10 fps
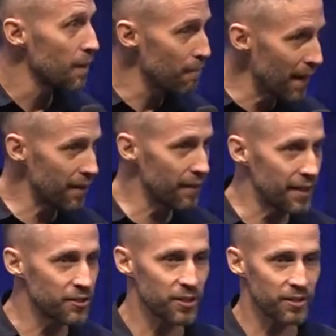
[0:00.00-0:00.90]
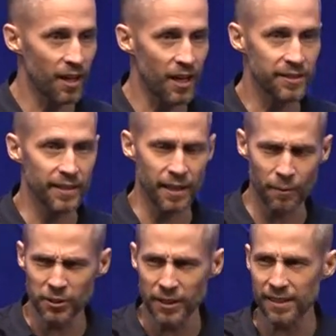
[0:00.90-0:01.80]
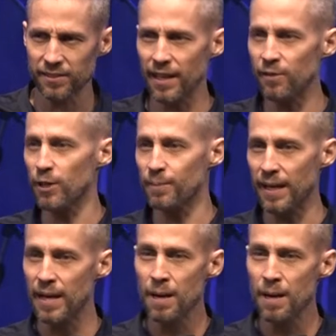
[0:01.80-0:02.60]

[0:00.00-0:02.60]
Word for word: Marriage is God's idea. Why don't you guys say that with me?